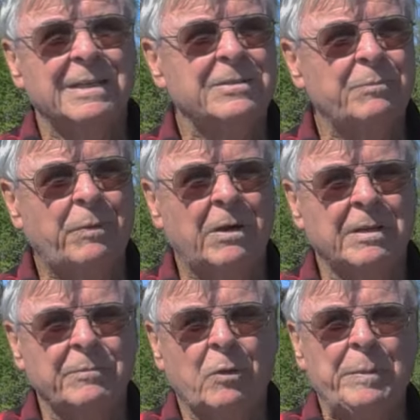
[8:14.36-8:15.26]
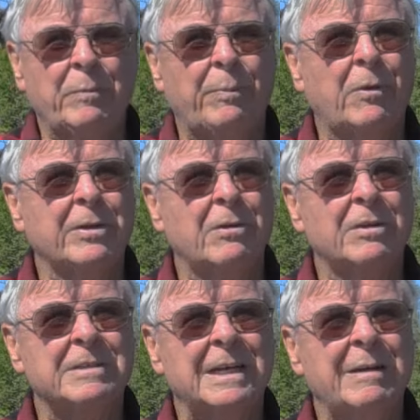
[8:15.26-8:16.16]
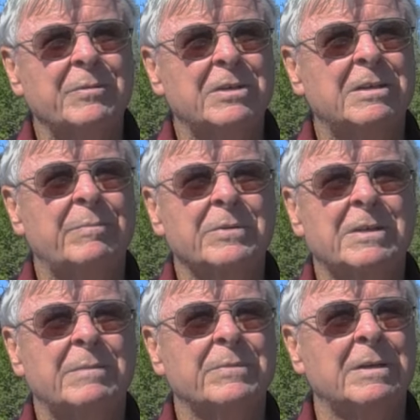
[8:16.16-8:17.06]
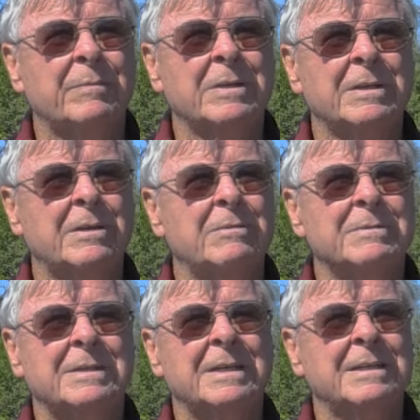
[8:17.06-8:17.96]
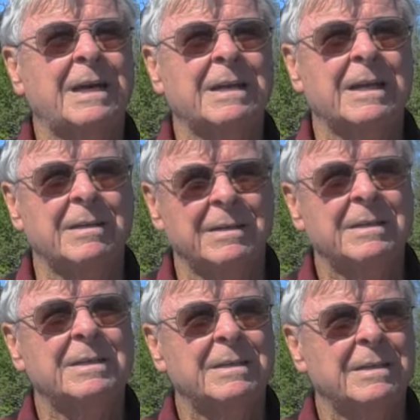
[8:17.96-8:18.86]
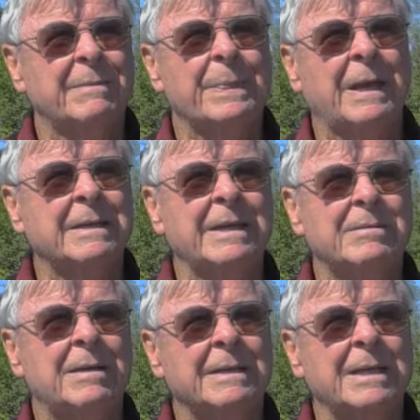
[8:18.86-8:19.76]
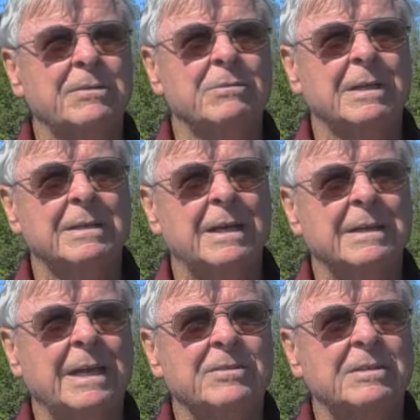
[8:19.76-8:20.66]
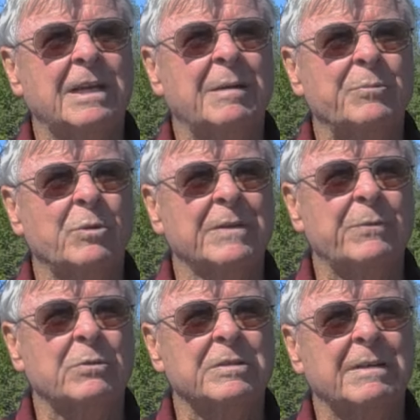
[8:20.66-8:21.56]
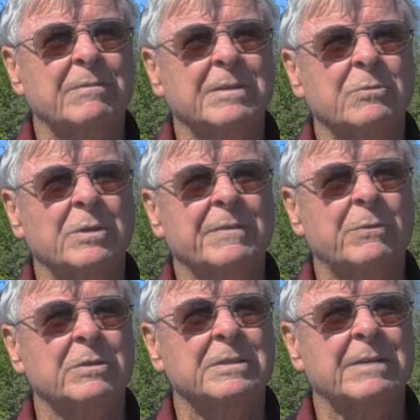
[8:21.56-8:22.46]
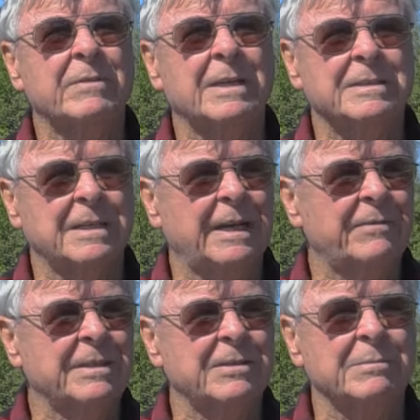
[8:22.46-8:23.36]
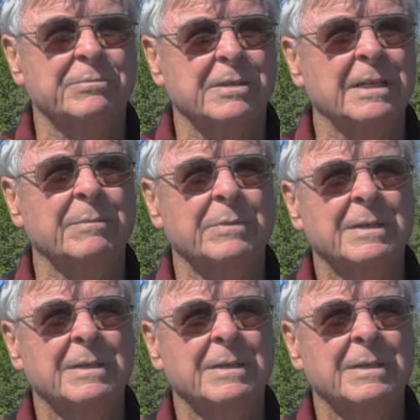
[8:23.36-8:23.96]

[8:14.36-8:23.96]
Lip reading: your people party all the time, you're up, you know, and I can't do that. I can't stay up 24/7. I said, I have to get some sleep,